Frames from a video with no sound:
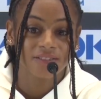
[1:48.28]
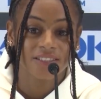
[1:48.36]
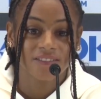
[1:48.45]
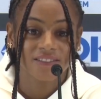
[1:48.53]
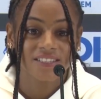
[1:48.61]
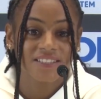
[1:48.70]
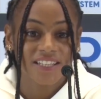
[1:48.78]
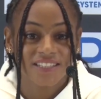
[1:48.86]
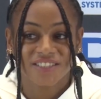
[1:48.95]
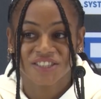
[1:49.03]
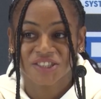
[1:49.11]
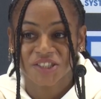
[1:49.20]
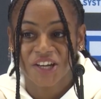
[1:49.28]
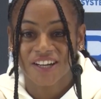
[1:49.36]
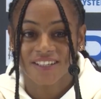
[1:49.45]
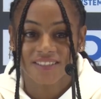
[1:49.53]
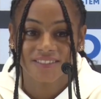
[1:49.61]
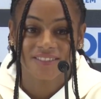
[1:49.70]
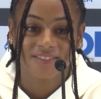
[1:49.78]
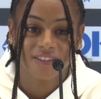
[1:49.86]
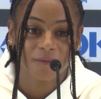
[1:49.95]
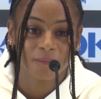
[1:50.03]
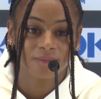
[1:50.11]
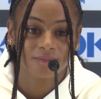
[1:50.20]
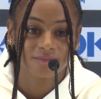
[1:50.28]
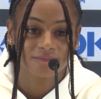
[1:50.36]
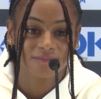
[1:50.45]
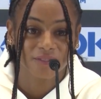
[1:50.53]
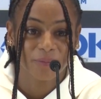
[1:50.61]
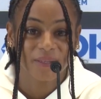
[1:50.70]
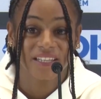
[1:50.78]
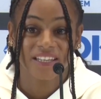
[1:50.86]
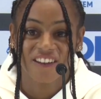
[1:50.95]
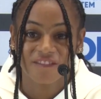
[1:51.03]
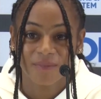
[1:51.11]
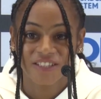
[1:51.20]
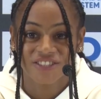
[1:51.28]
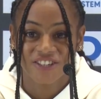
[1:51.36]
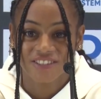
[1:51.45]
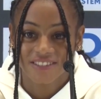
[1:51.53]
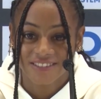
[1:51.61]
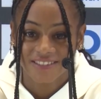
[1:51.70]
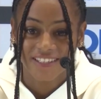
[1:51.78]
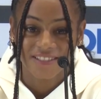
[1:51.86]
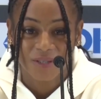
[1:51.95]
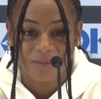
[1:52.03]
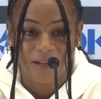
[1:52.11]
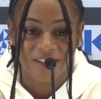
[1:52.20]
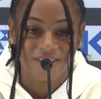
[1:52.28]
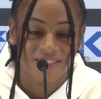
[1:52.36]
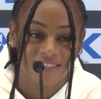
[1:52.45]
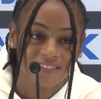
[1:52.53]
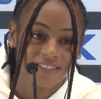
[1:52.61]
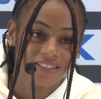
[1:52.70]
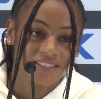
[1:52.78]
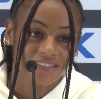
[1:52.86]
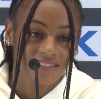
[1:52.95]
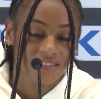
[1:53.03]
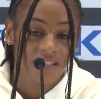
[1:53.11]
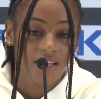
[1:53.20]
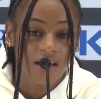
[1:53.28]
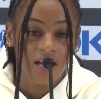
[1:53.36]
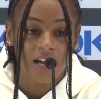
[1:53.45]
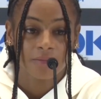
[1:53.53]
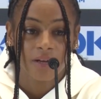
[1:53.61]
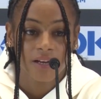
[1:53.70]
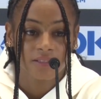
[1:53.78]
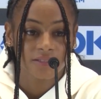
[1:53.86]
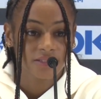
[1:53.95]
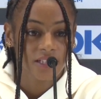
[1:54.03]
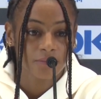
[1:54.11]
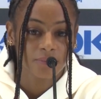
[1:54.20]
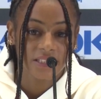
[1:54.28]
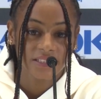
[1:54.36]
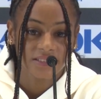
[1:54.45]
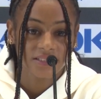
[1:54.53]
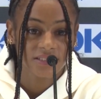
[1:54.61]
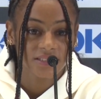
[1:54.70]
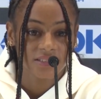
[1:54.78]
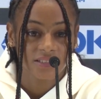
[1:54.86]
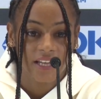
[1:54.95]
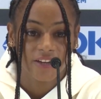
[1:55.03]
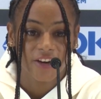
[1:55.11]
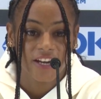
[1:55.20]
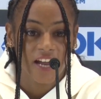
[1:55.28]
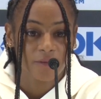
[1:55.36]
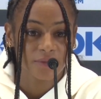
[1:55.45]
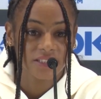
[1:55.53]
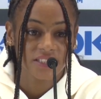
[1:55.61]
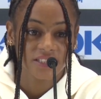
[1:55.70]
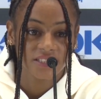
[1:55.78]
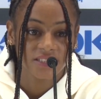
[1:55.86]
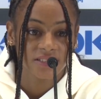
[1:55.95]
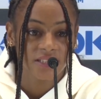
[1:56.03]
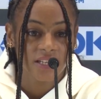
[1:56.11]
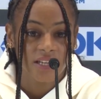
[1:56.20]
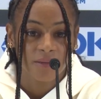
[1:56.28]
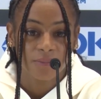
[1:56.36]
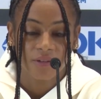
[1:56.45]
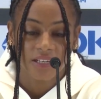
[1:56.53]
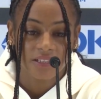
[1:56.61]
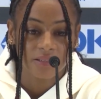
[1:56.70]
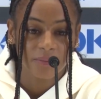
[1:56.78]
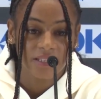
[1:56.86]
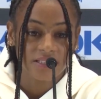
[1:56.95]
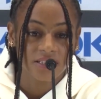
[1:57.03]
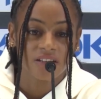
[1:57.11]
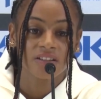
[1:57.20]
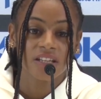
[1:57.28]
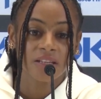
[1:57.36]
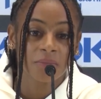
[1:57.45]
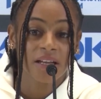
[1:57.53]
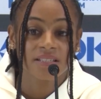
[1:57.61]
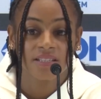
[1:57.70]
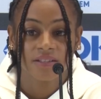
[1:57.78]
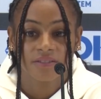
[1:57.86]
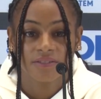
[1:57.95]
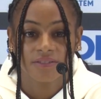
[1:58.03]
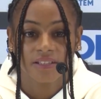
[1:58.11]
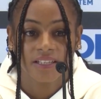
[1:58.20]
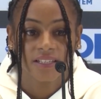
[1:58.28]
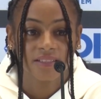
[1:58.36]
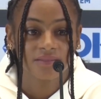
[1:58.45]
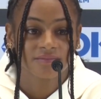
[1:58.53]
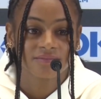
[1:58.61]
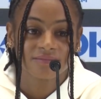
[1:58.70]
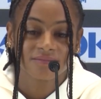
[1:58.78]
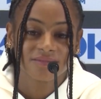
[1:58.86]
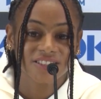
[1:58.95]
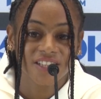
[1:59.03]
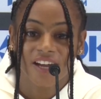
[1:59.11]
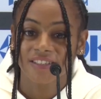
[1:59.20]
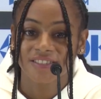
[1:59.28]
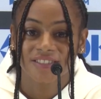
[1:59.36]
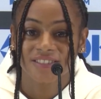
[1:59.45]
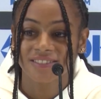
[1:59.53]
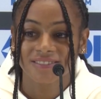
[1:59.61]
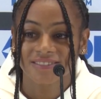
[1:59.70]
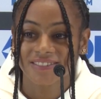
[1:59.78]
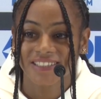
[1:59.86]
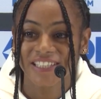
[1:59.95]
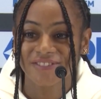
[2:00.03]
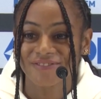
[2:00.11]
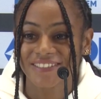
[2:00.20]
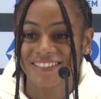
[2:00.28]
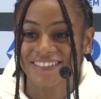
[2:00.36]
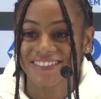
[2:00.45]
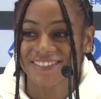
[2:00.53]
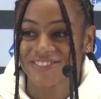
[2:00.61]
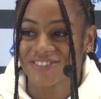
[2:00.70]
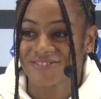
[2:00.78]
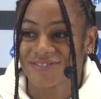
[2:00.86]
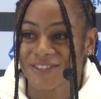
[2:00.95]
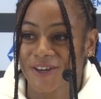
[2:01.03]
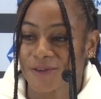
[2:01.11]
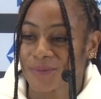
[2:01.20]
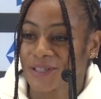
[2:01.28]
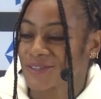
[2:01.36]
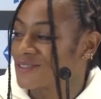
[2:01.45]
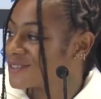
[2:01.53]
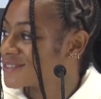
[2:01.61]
would definitely say it's a good start from the beginning of my journey, as me and my coach has discussed. I'm honored, I'm blessed, had great competition, pulled out the best in myself, and just honored to leave with the gold medal.